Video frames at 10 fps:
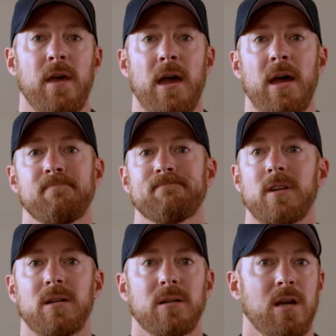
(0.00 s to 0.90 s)
that
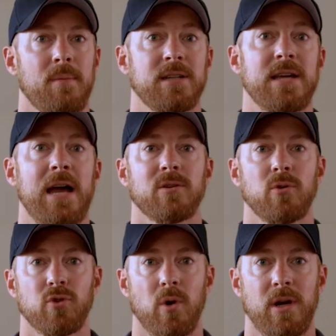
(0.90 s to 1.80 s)
come at tactical
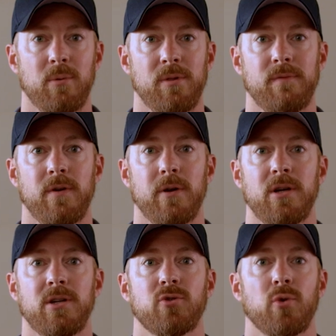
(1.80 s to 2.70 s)
training with a
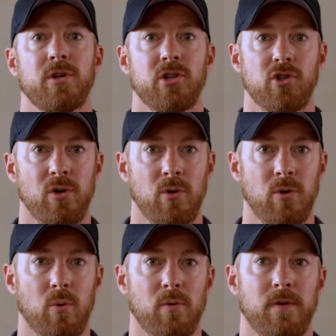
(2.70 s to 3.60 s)
very traditional
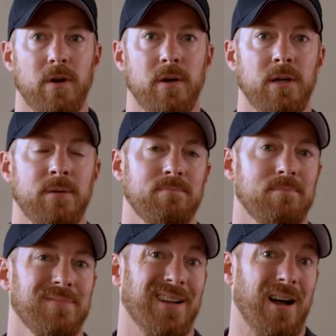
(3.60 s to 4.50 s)
or very
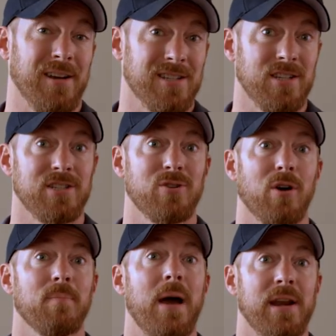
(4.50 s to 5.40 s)
honestly
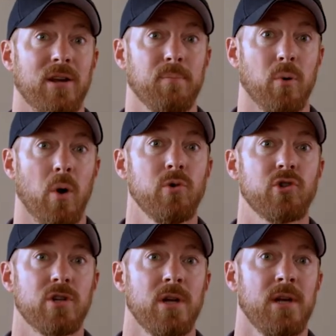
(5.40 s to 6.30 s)
dogmatic
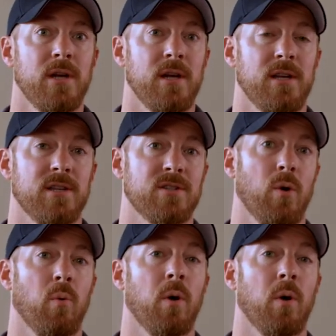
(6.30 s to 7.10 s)
approach. And so